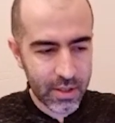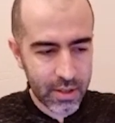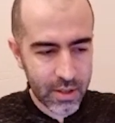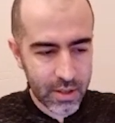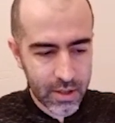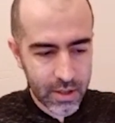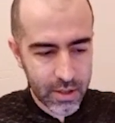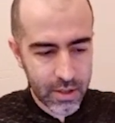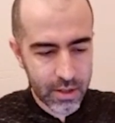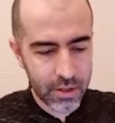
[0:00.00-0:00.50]

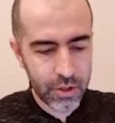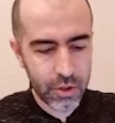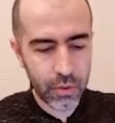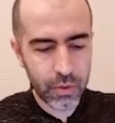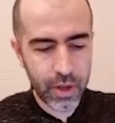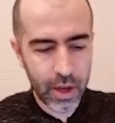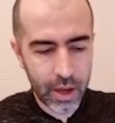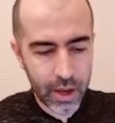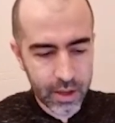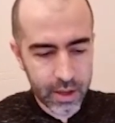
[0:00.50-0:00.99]
a
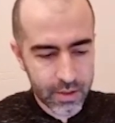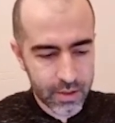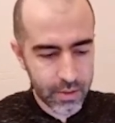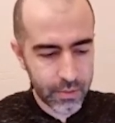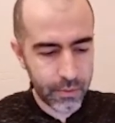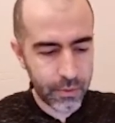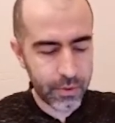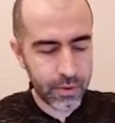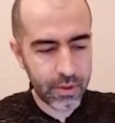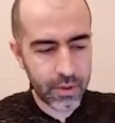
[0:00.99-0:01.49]
showcase
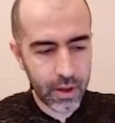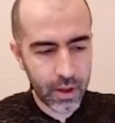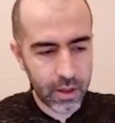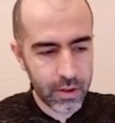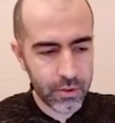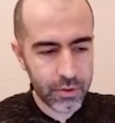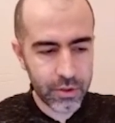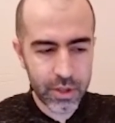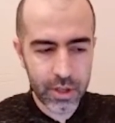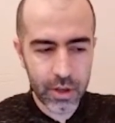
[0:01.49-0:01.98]
for the
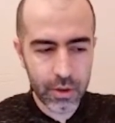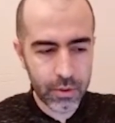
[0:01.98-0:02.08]
technology.